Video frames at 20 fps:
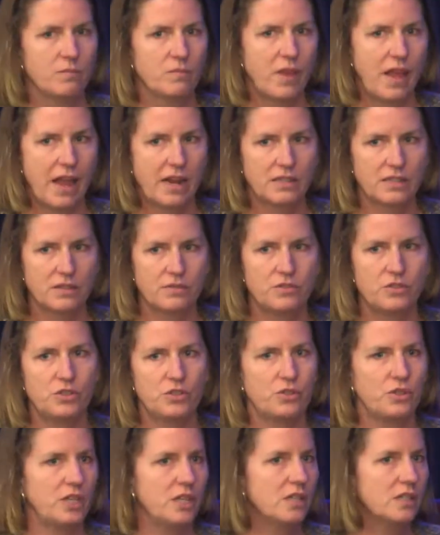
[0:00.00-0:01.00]
active
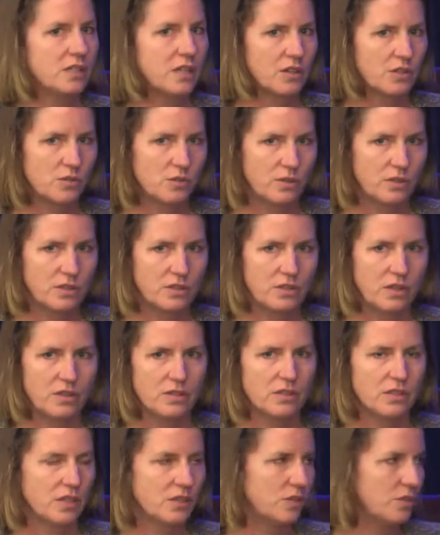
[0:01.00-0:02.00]
duty, sexual
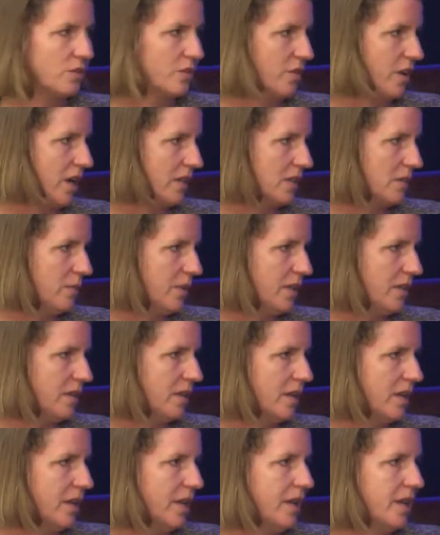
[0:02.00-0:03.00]
assault, sexual harassment,
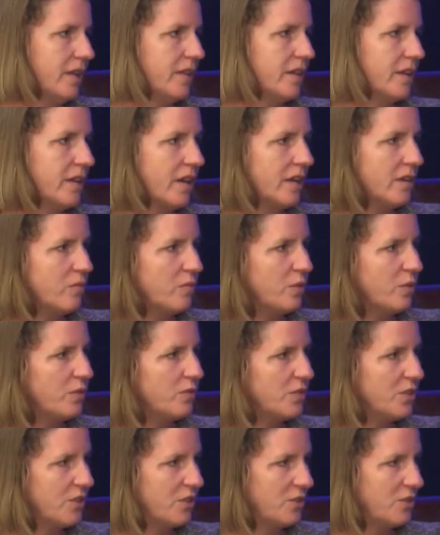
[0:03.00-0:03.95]
and kind of move to the